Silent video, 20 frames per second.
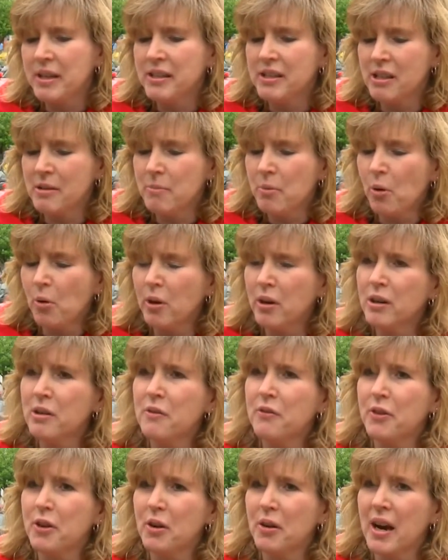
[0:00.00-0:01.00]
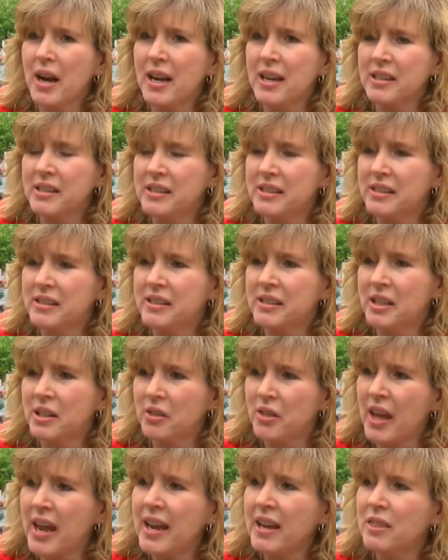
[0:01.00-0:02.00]
It's important for us
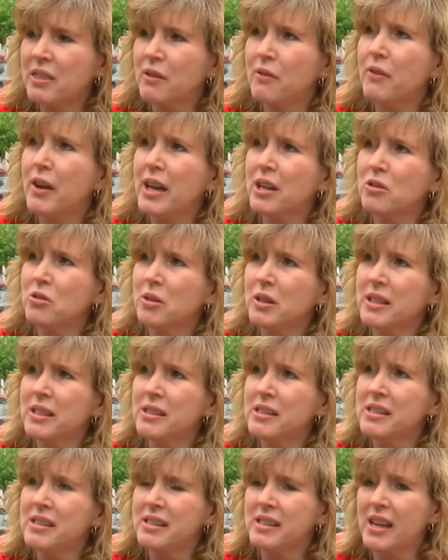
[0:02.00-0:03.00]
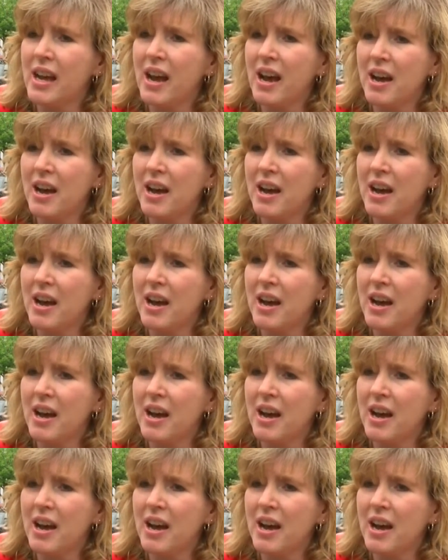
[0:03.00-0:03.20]
to thank the veterans.